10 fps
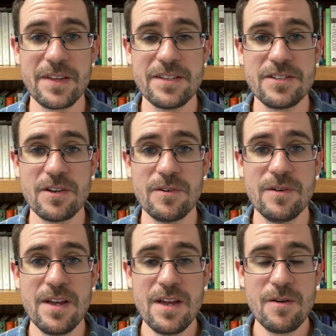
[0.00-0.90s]
And so
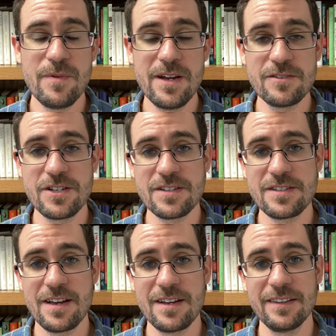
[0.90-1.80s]
we are just
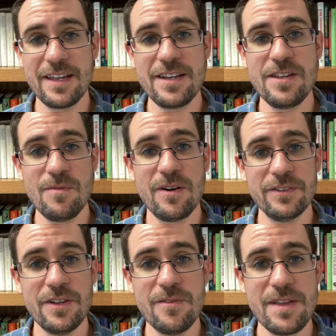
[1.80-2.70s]
letting you all
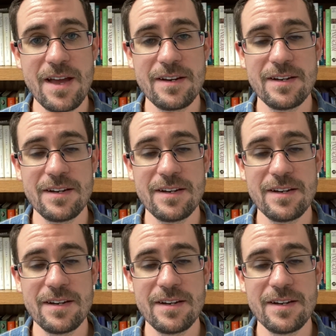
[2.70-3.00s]
know that